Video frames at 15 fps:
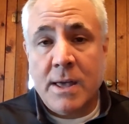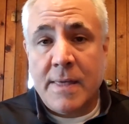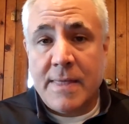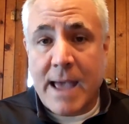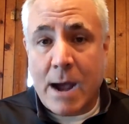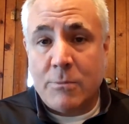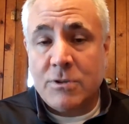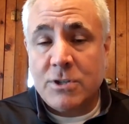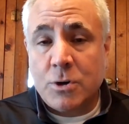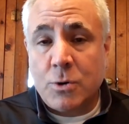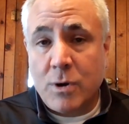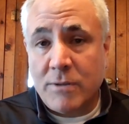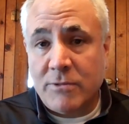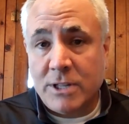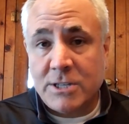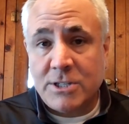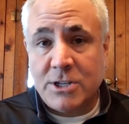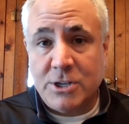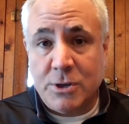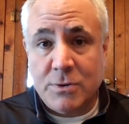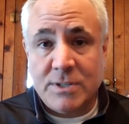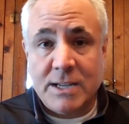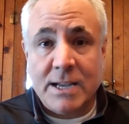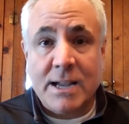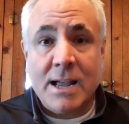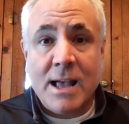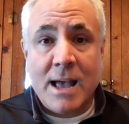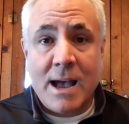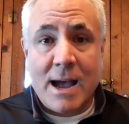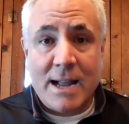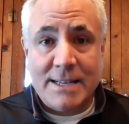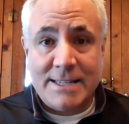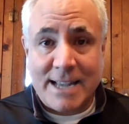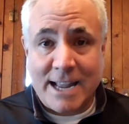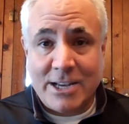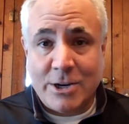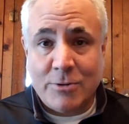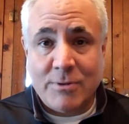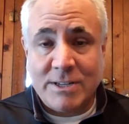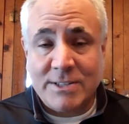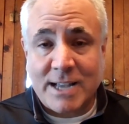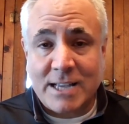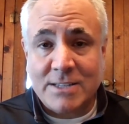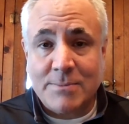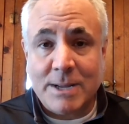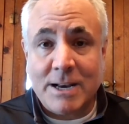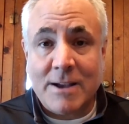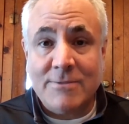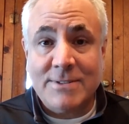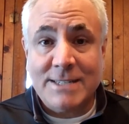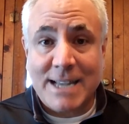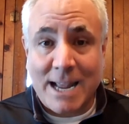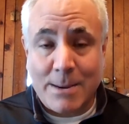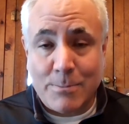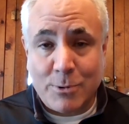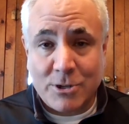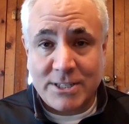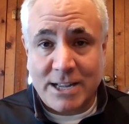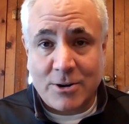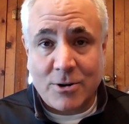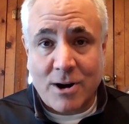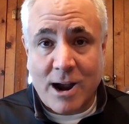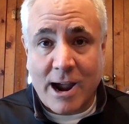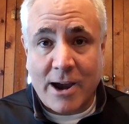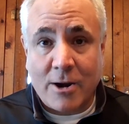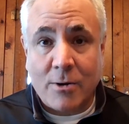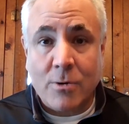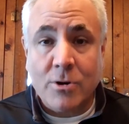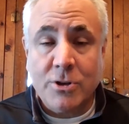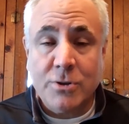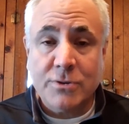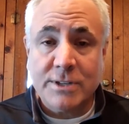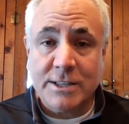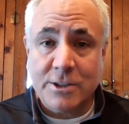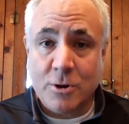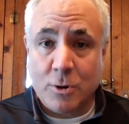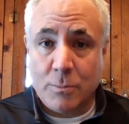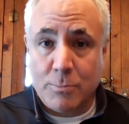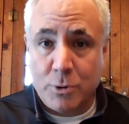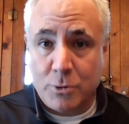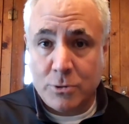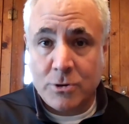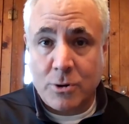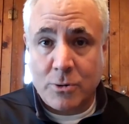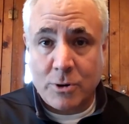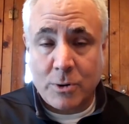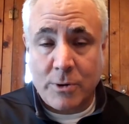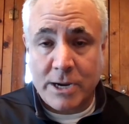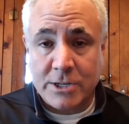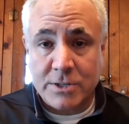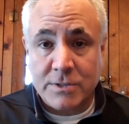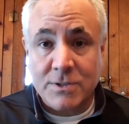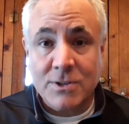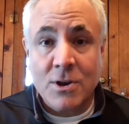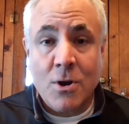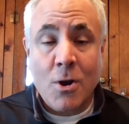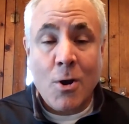That was equivalent to using a 10-year risk estimate of 10% or higher using the old pooled cohort equations,